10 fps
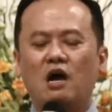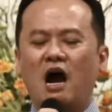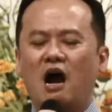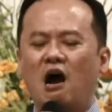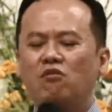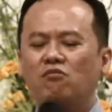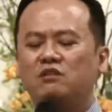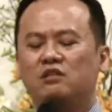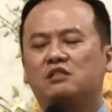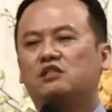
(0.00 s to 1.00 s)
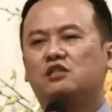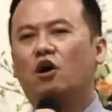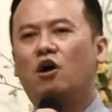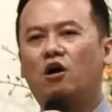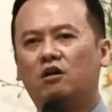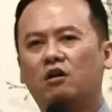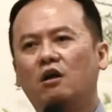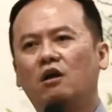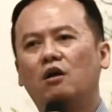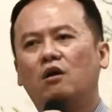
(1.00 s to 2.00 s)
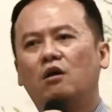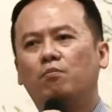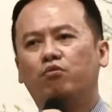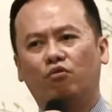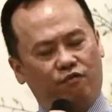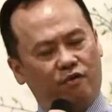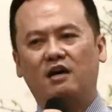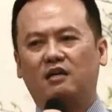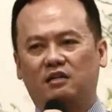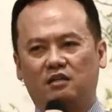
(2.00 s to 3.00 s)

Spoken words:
how does God provide?